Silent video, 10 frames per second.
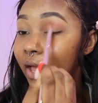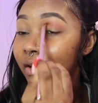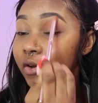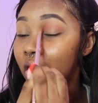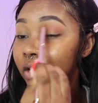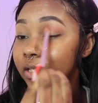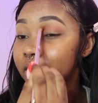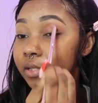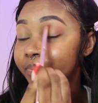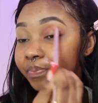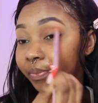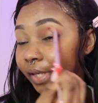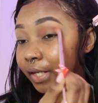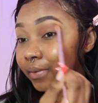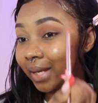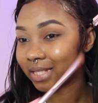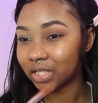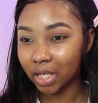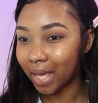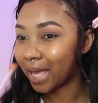not in a
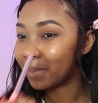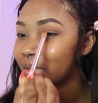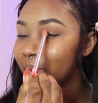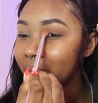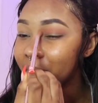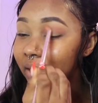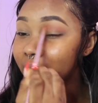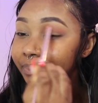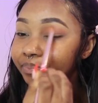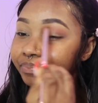relationship, you know what I mean?